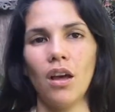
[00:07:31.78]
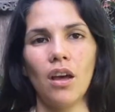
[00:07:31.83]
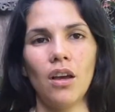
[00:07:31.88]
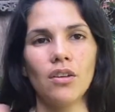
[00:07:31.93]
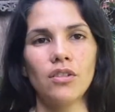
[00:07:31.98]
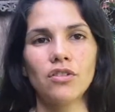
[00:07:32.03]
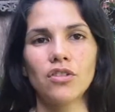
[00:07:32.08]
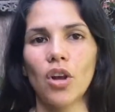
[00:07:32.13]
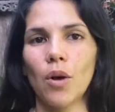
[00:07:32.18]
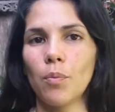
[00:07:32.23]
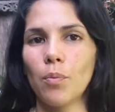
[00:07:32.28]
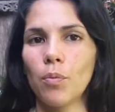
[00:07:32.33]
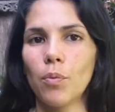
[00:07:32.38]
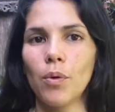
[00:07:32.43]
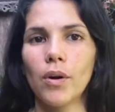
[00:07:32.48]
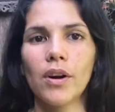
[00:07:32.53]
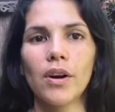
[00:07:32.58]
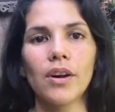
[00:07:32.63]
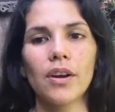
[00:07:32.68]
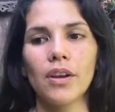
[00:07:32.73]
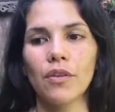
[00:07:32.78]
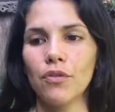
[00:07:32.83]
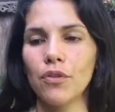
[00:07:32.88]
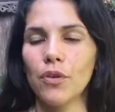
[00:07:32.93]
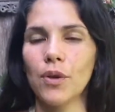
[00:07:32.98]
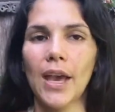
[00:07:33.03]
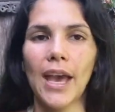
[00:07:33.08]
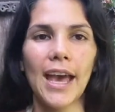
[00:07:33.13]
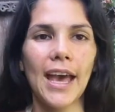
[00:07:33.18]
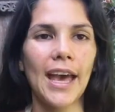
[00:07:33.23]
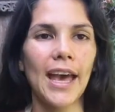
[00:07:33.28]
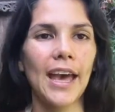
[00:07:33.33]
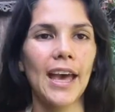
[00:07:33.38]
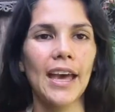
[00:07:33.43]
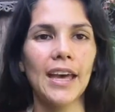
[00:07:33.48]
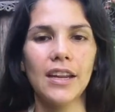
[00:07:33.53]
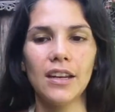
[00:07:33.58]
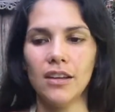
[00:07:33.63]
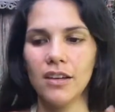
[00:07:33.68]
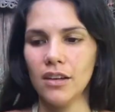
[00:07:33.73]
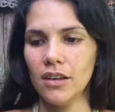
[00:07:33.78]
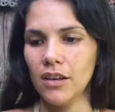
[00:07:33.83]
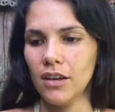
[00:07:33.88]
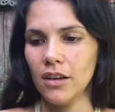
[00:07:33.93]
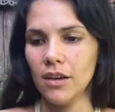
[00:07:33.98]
Stop work if you can.